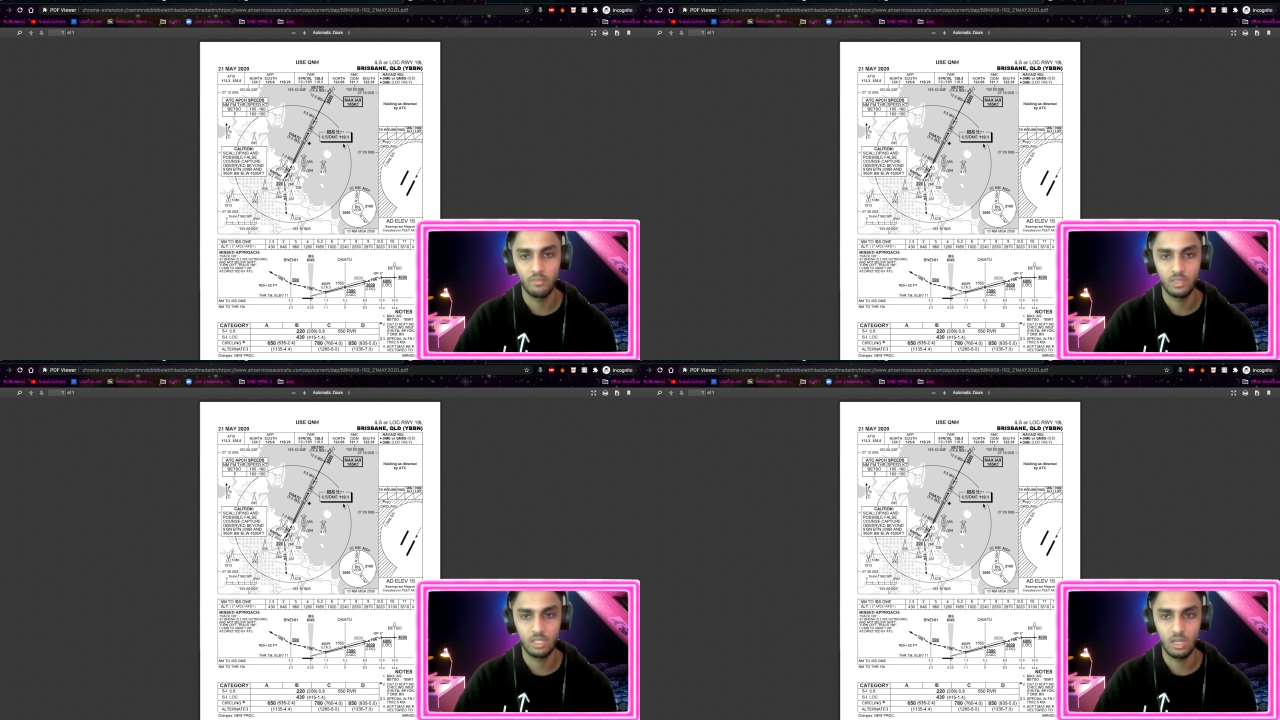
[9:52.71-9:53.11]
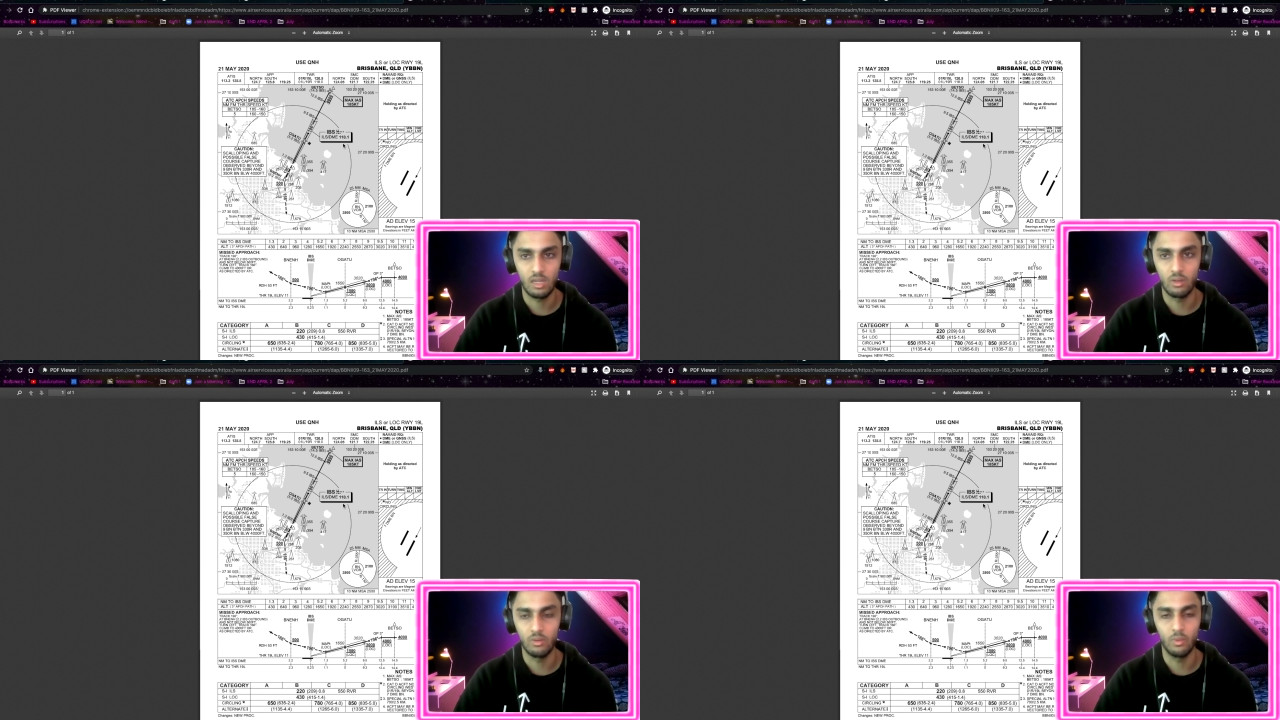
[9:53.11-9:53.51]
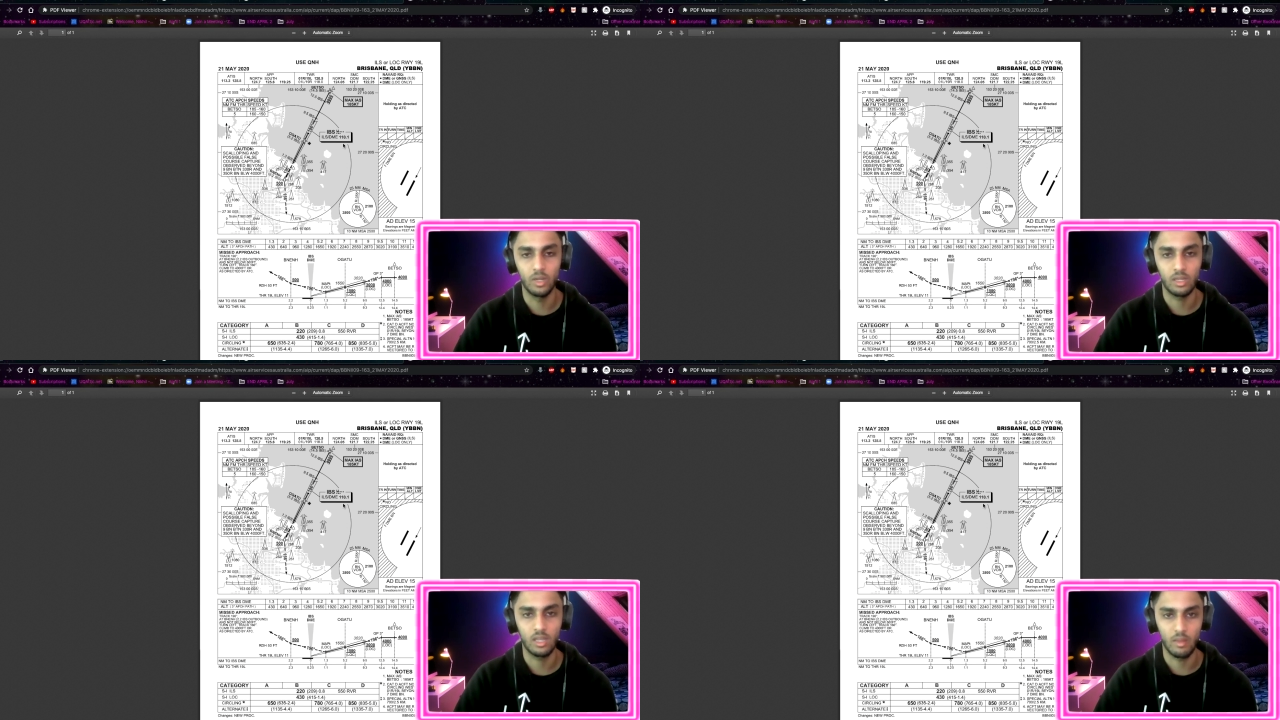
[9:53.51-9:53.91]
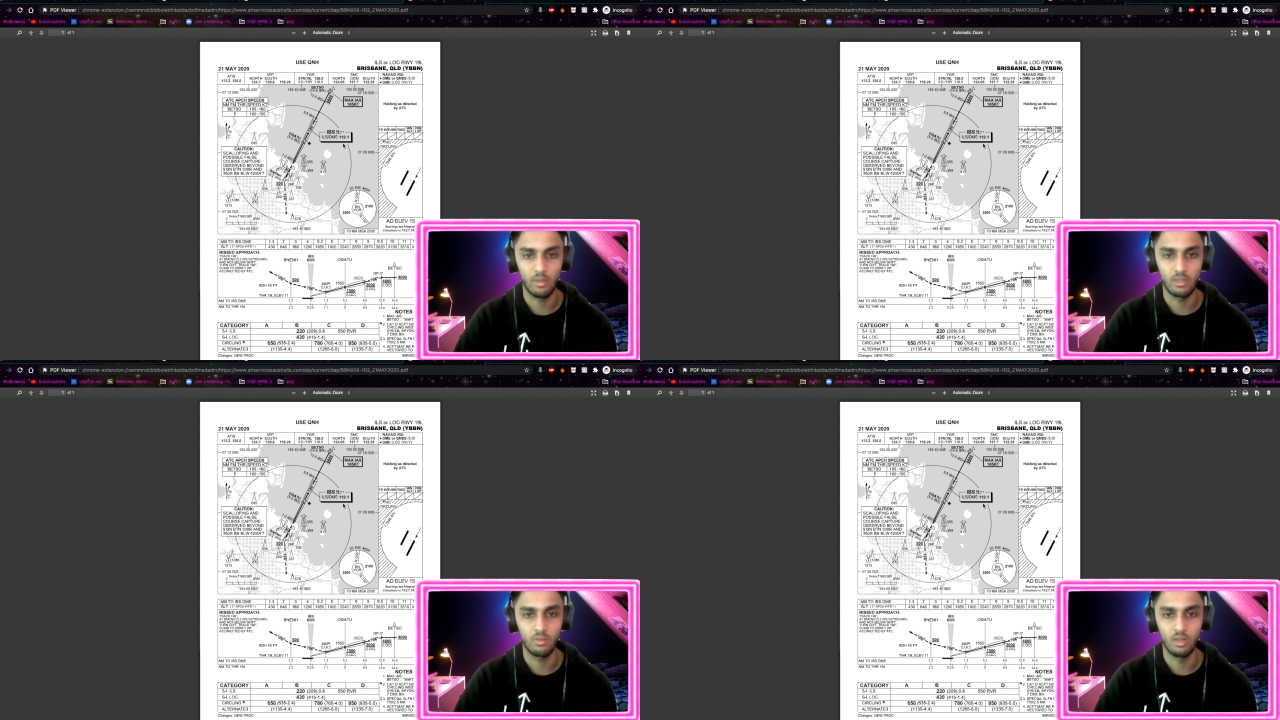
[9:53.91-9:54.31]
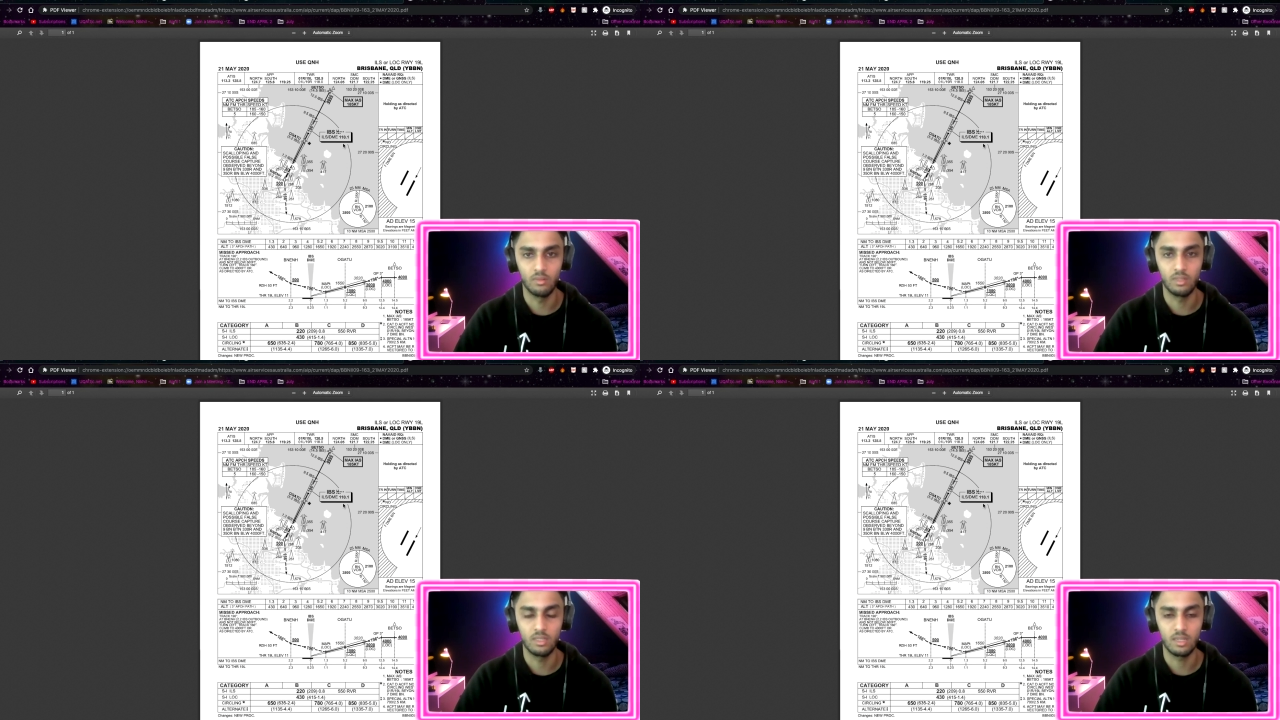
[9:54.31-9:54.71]
so we'll want to keep this one,
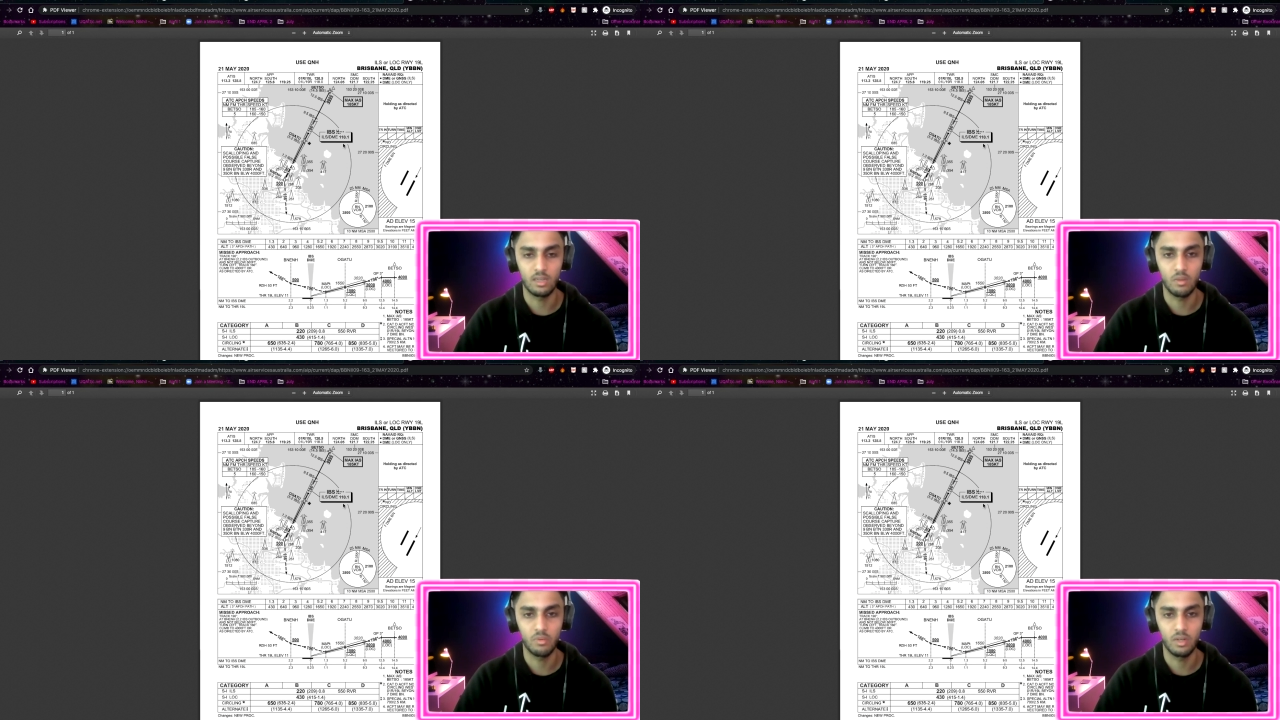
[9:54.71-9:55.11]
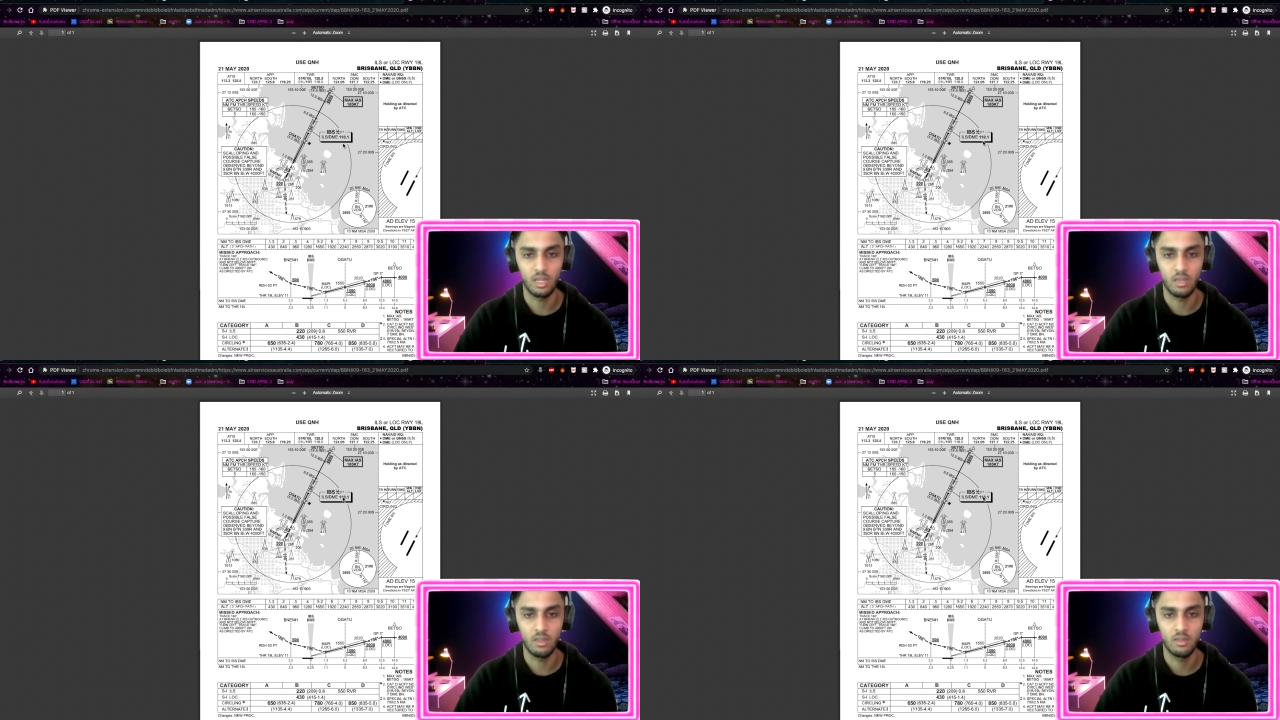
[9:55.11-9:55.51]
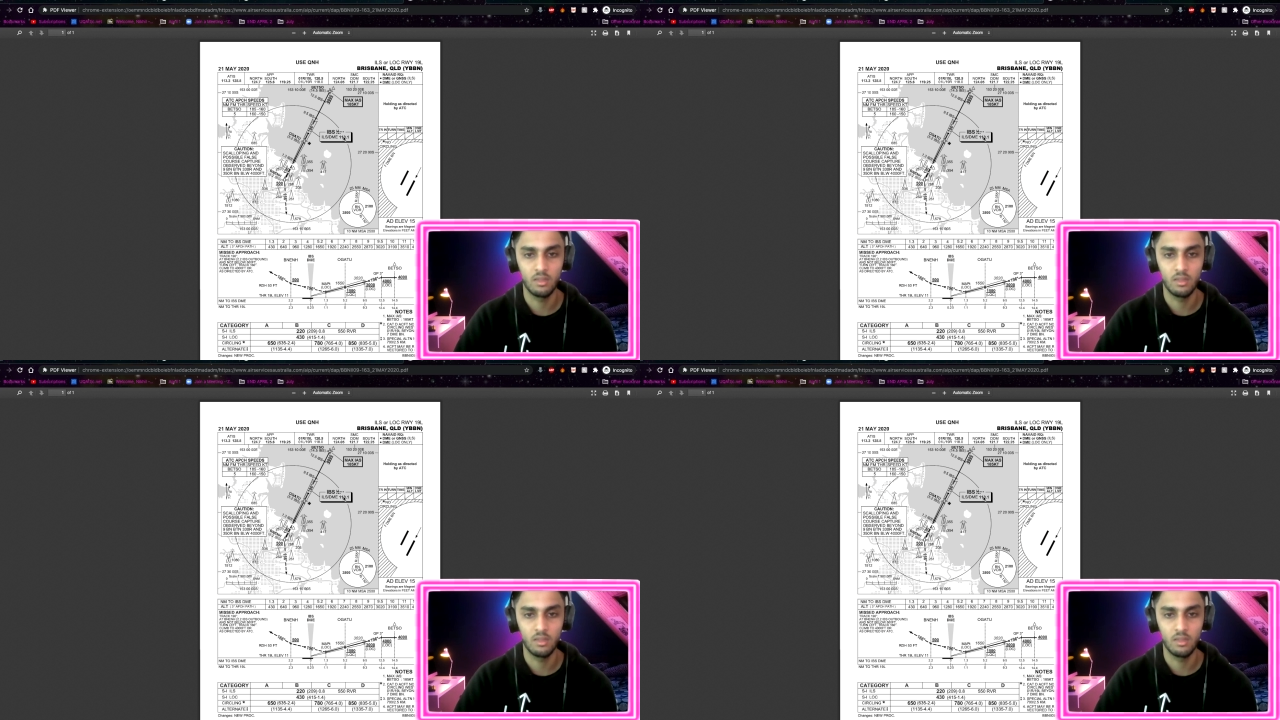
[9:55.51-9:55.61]
this thing open here.